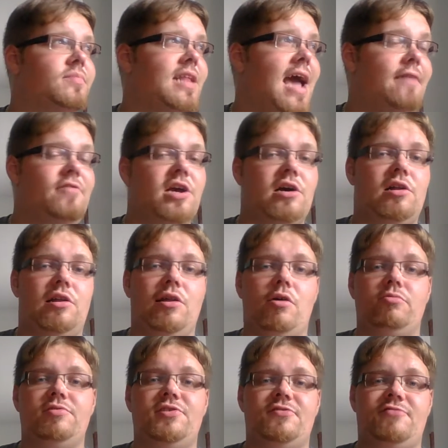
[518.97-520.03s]
Having
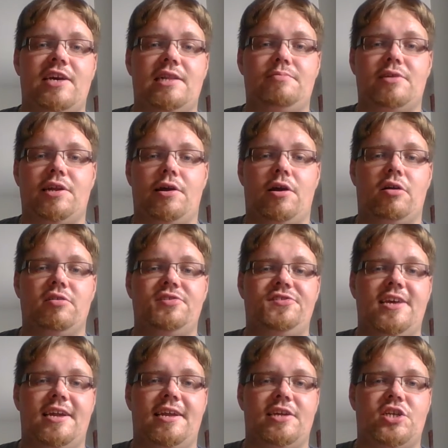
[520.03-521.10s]
clones available in our
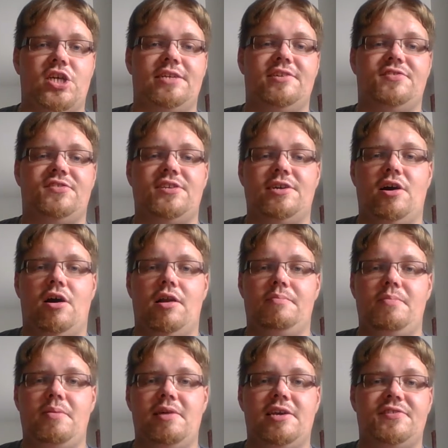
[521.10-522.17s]
setting changes the
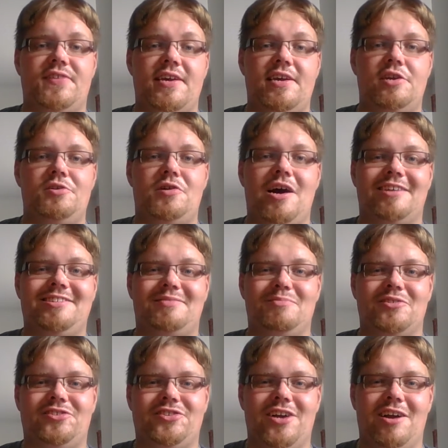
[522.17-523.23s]
economy because they can do
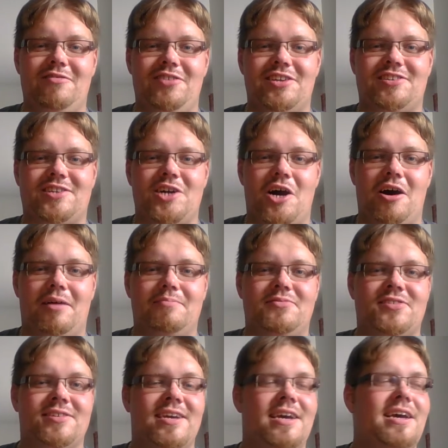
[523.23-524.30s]
customer service
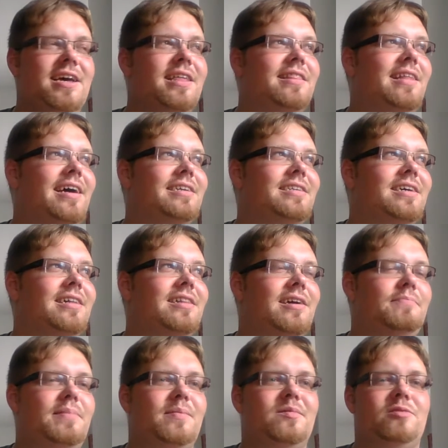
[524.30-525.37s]
jobs that a lot
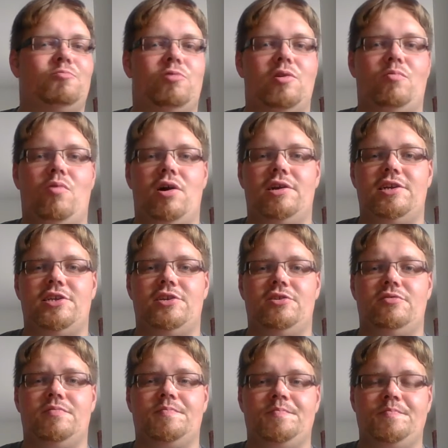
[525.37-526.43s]
of people wouldn't want to do.